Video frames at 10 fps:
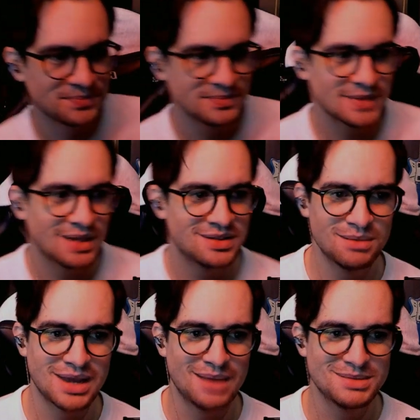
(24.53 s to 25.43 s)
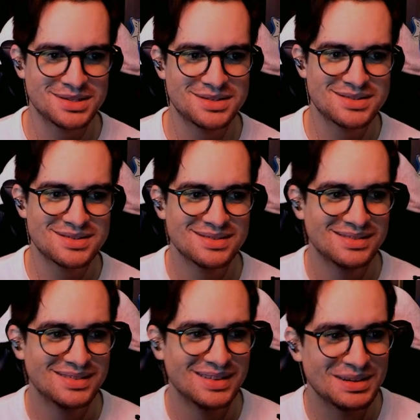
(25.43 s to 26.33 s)
And sometimes it's
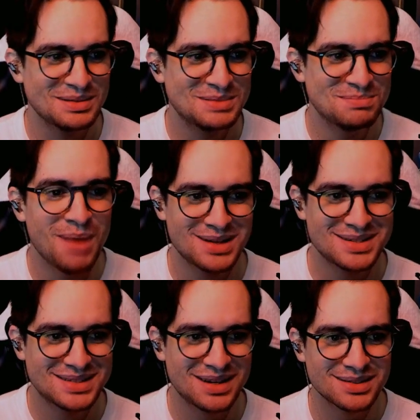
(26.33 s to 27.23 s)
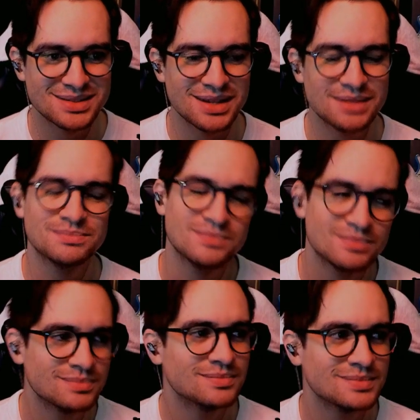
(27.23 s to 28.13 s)
a little much, and Sarah's just like,
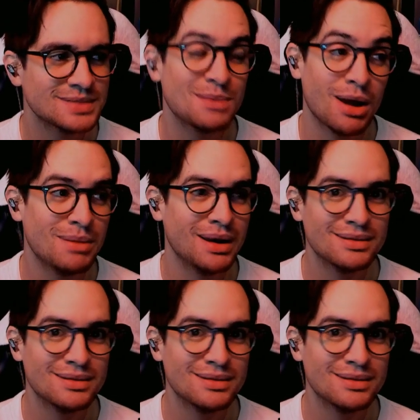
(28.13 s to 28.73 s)
come on, man.